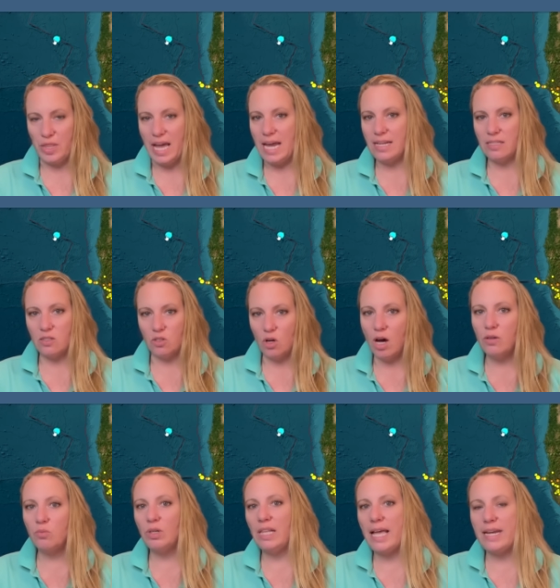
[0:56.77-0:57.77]
That is not
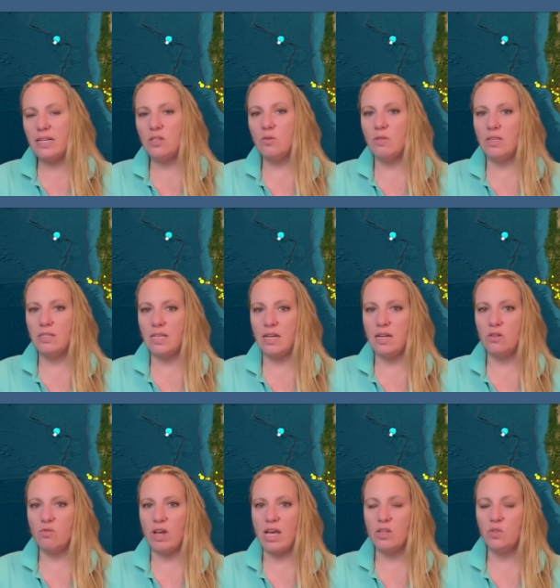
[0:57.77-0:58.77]
related to the San
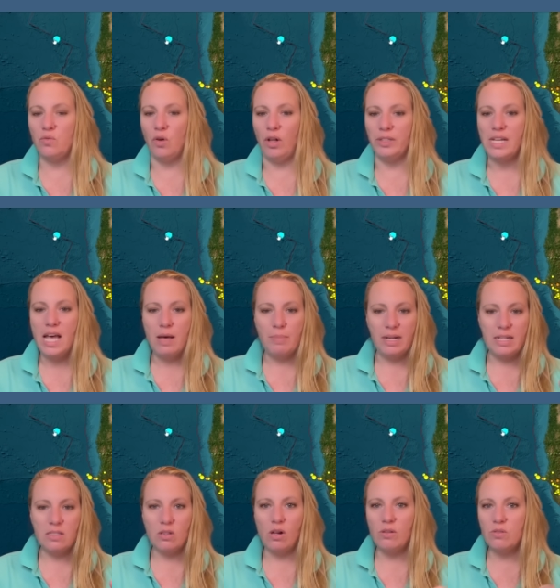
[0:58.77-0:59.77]
Andreas Fault, but
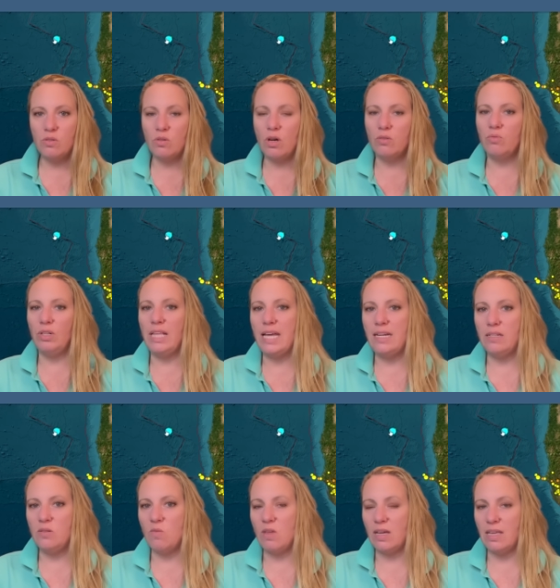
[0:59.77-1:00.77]
it's also not related
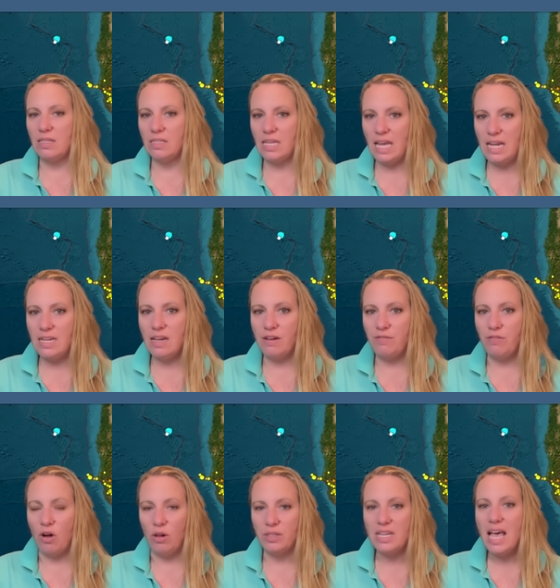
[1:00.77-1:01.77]
to the Cascadia
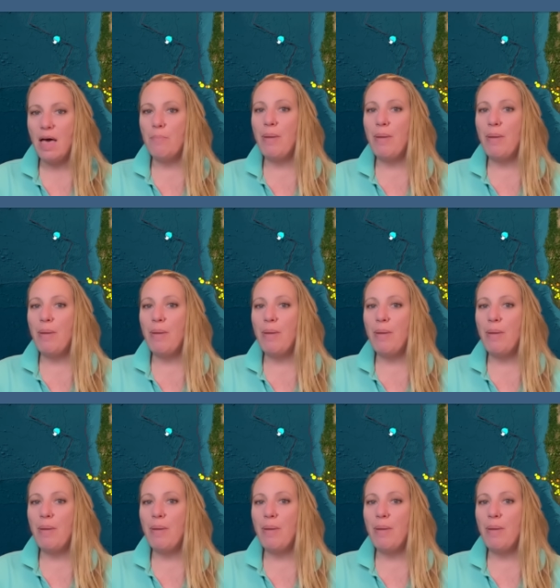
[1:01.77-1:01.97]
Fault.